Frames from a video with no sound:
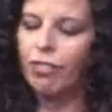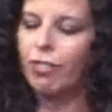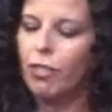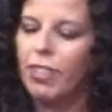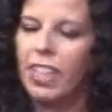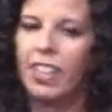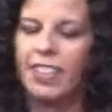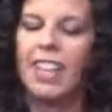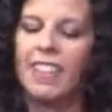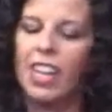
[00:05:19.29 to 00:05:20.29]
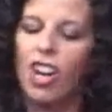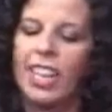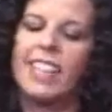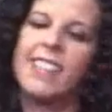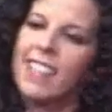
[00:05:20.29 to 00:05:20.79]
revealed, that all
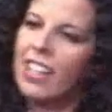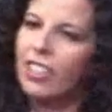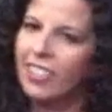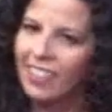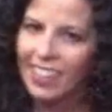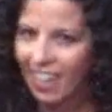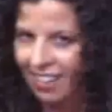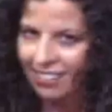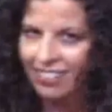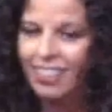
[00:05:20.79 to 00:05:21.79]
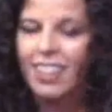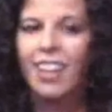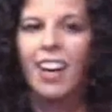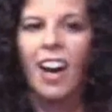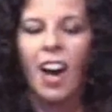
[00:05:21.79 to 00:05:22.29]
gets settled in the end.
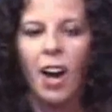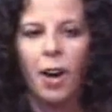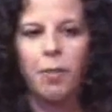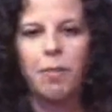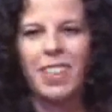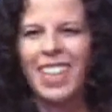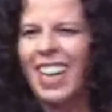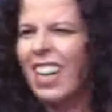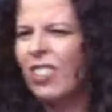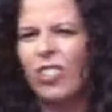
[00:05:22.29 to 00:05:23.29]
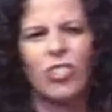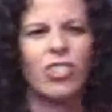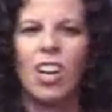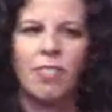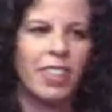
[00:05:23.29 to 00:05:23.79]
The characters are
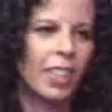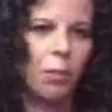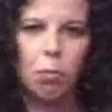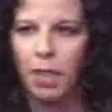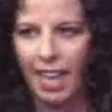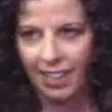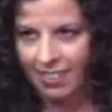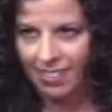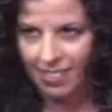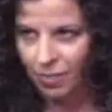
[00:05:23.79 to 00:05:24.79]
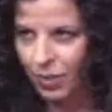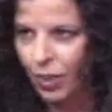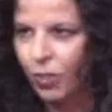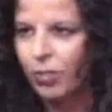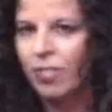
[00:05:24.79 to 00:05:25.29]
not very complex. We
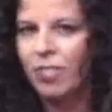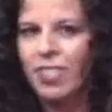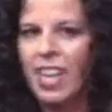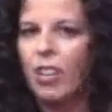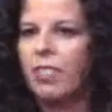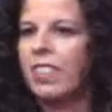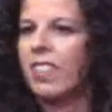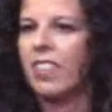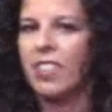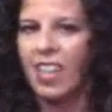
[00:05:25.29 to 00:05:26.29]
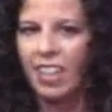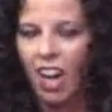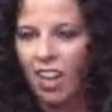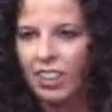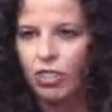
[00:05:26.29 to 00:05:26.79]
don't delve into their
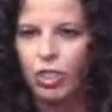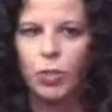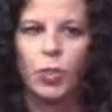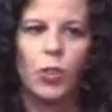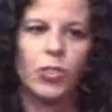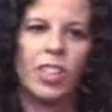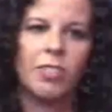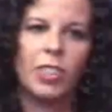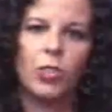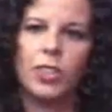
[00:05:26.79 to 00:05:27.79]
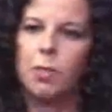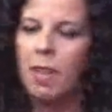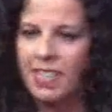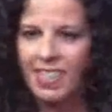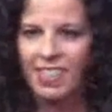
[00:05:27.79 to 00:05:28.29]
psychology, we don't delve into a
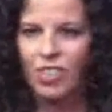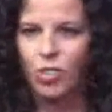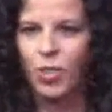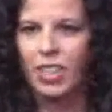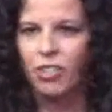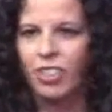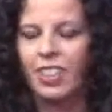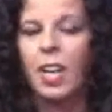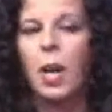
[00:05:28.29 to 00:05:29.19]
domestic situation,